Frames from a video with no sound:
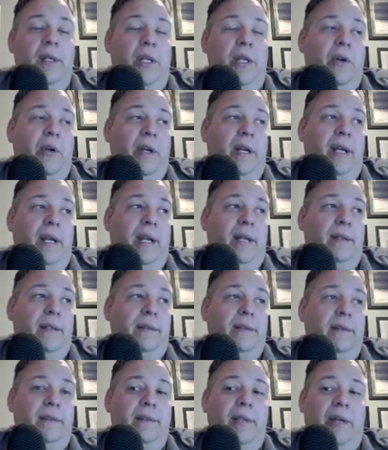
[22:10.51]
you're going to get
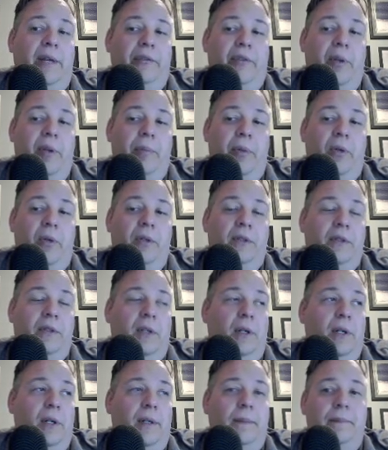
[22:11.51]
that free bonus
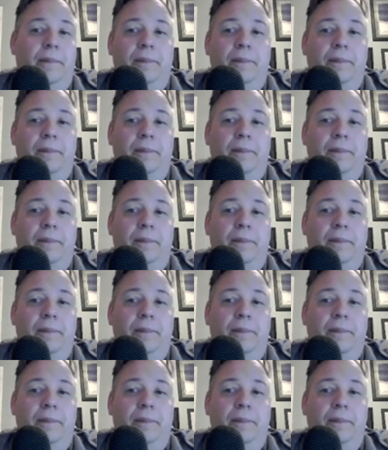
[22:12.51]
card.